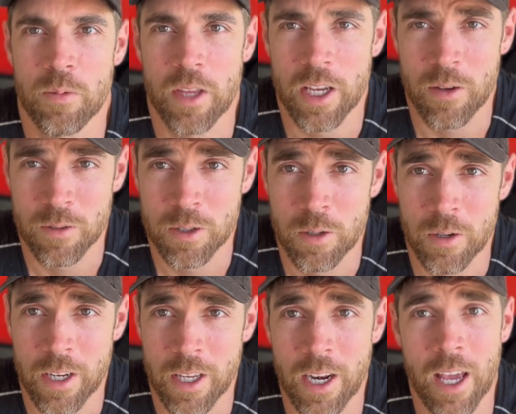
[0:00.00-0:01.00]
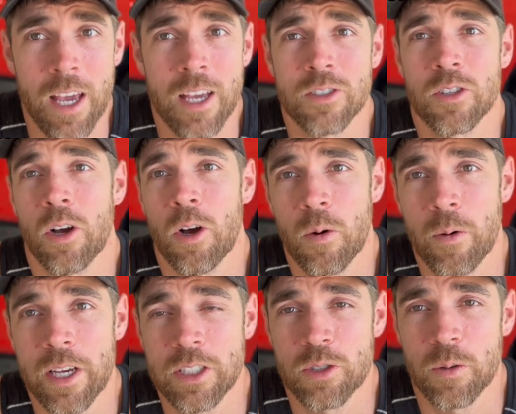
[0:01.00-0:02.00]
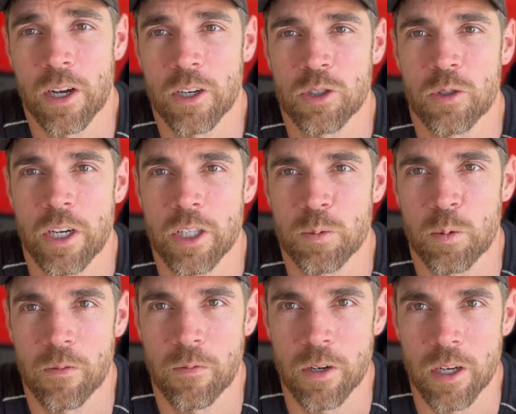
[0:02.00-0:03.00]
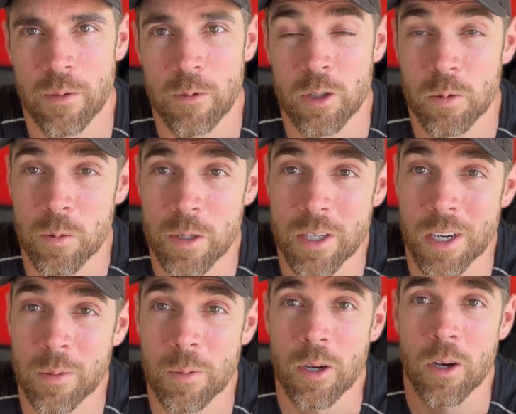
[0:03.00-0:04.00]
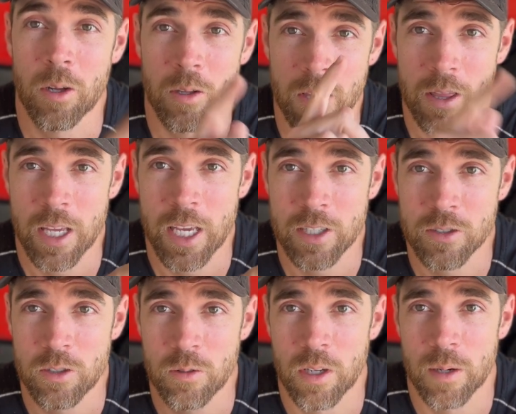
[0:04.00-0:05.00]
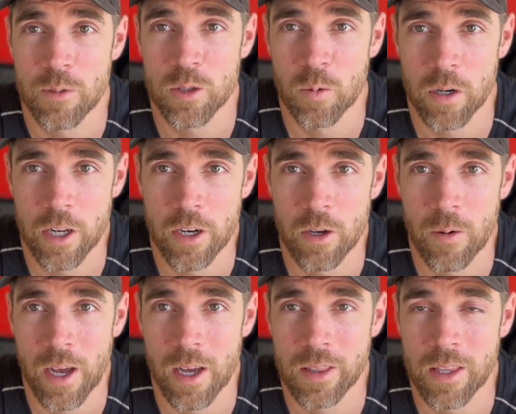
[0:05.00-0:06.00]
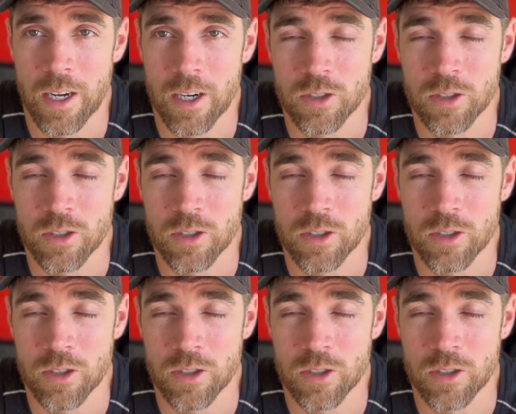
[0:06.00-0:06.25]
Thank you for tuning in, as always, to Auto Transport for Dummies, where we talk about all the things you dummies want to know out there.